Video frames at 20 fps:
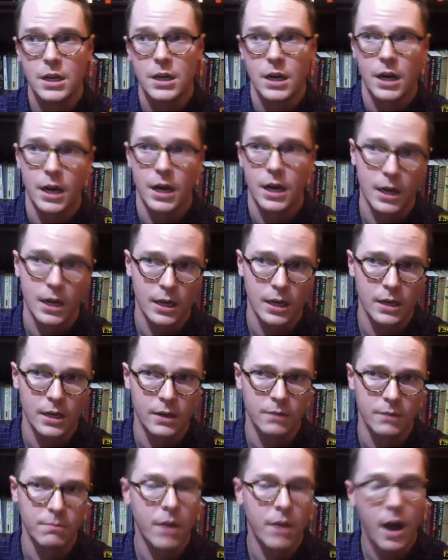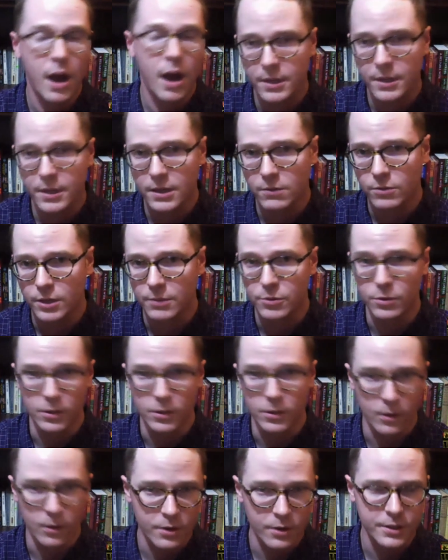uh, mopping, when I'm doing
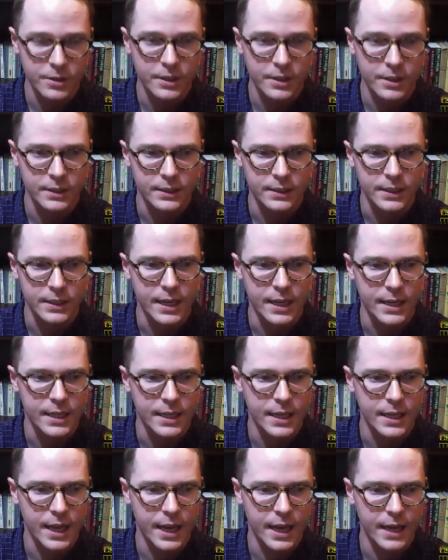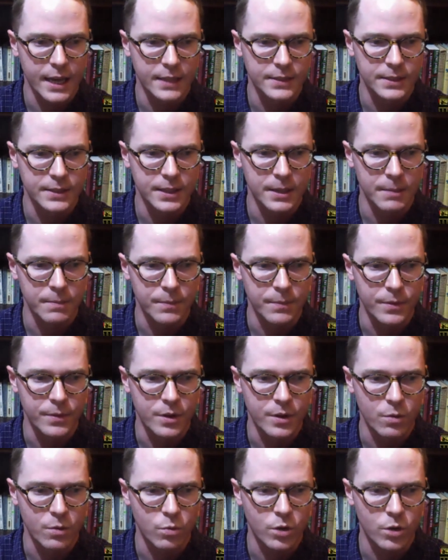laundry, things like that. And um,
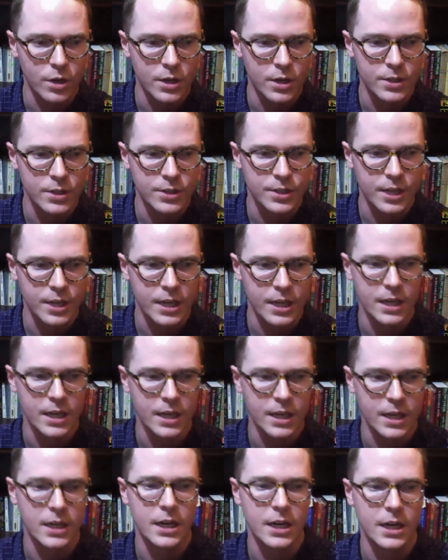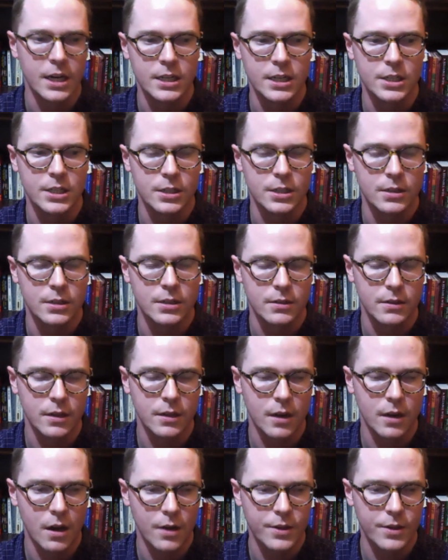there was uh, a,
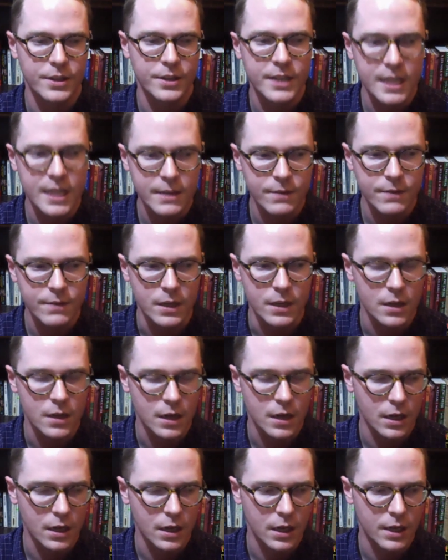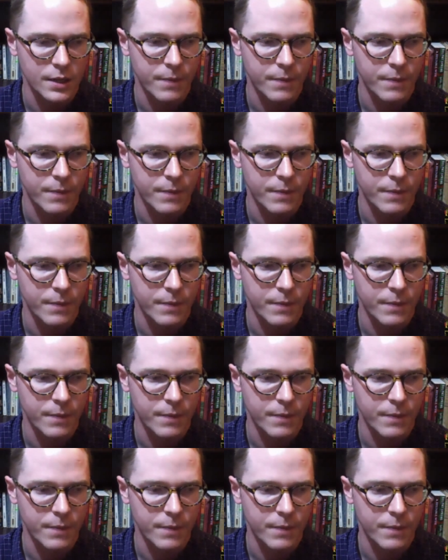on the TV uh, in the